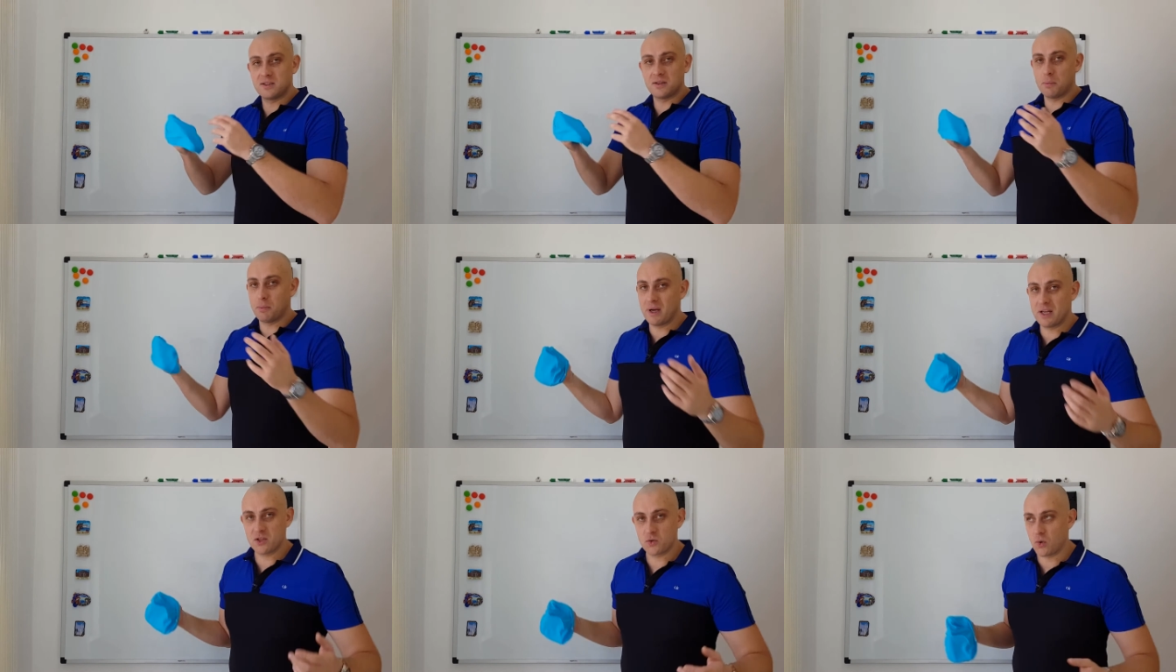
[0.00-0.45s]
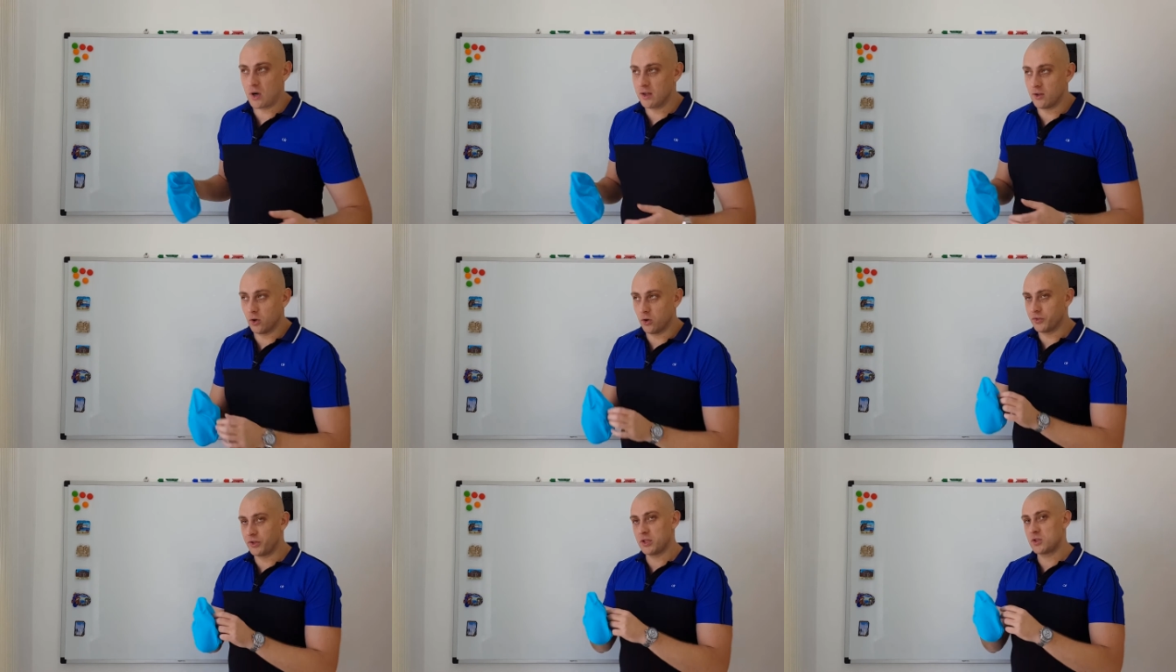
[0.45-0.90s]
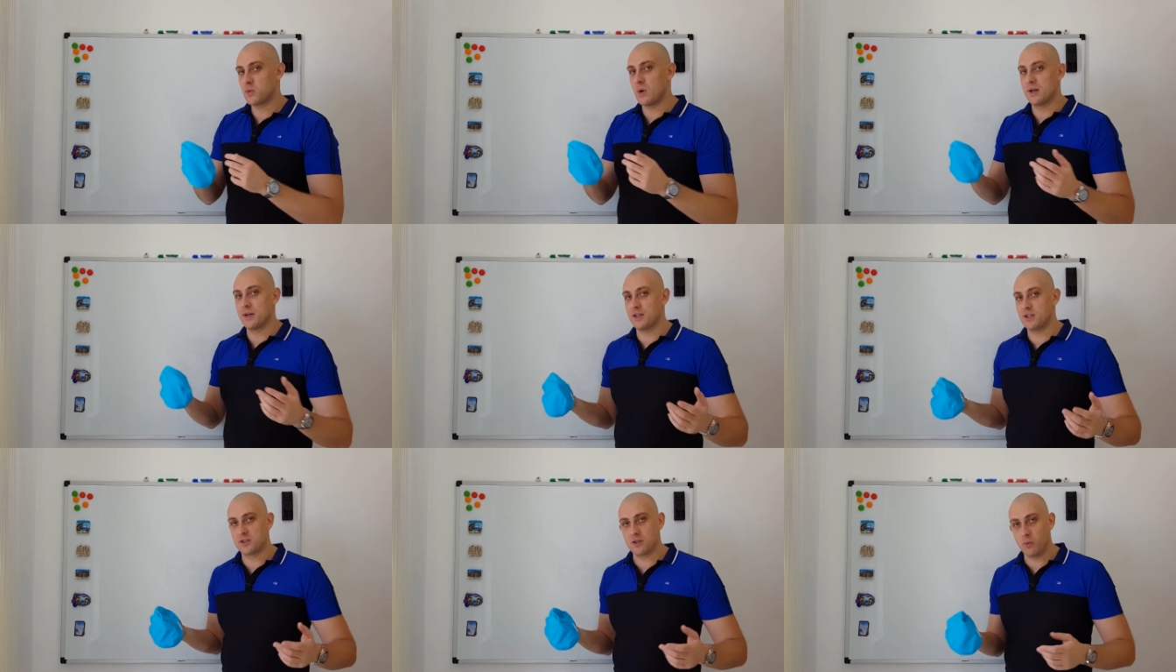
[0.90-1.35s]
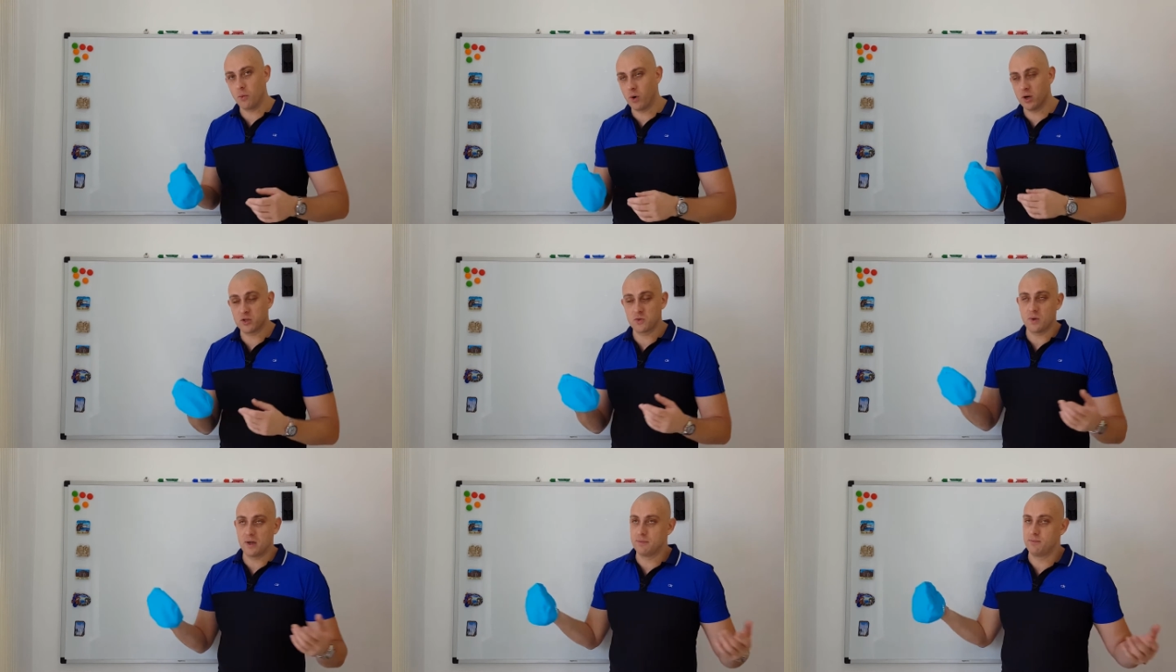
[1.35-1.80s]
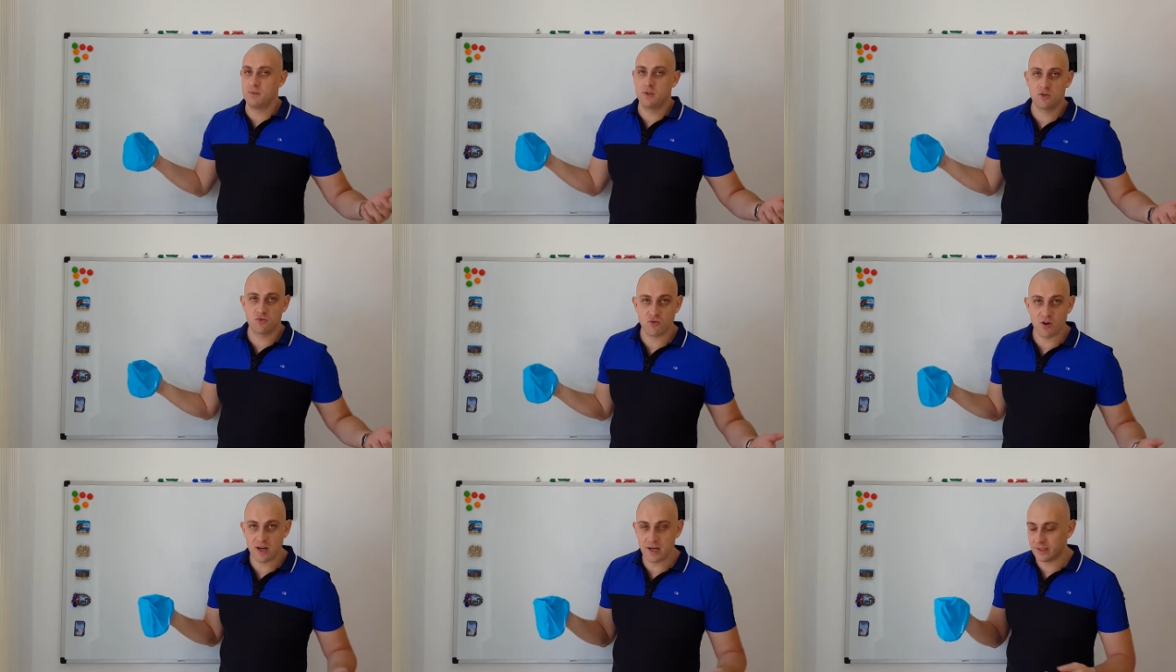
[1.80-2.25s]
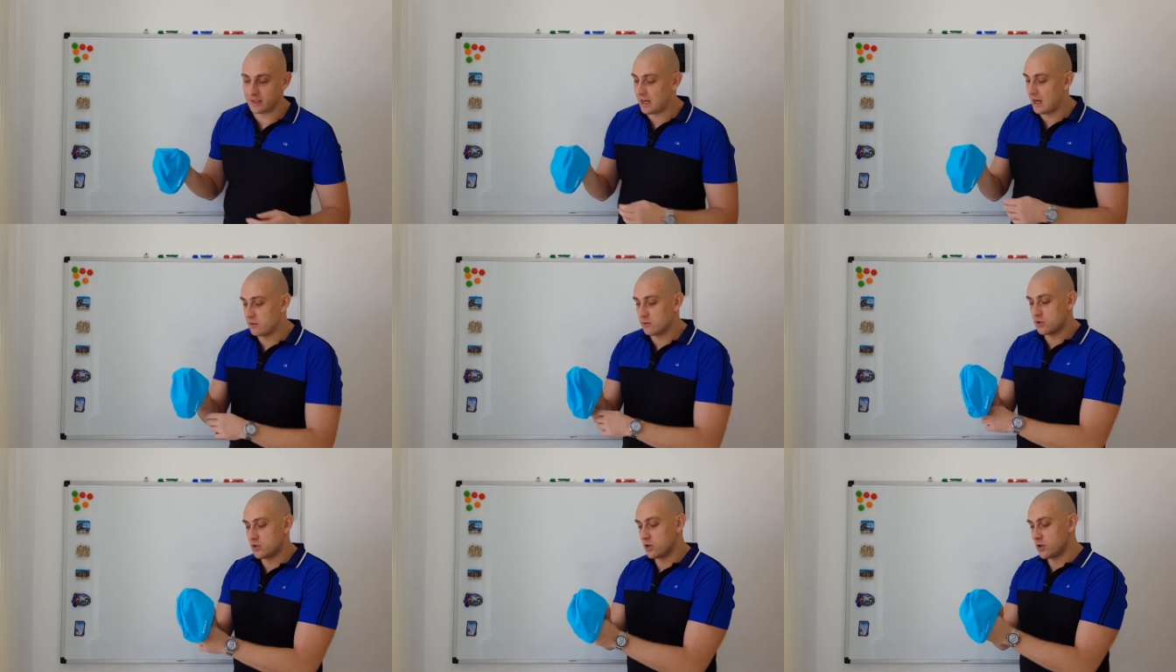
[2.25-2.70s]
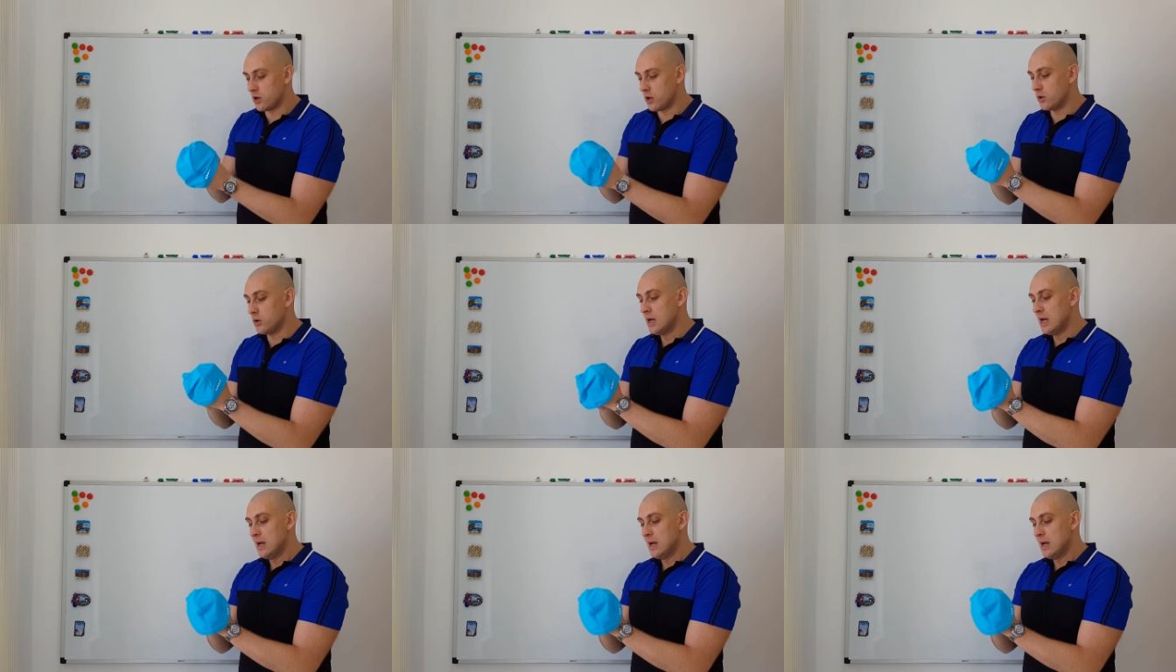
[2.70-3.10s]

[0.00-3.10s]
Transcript: the best one or this one is the worst one. It's really down to you.